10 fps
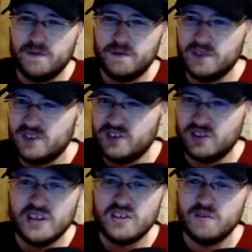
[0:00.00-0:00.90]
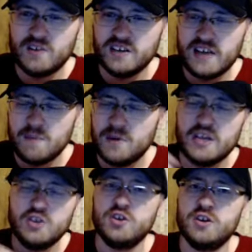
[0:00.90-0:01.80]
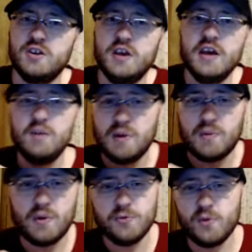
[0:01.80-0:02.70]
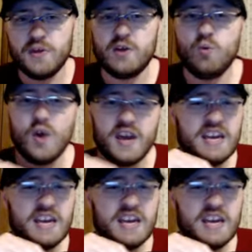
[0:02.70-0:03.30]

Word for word: slant of contamination. Maybe I'll throw that away.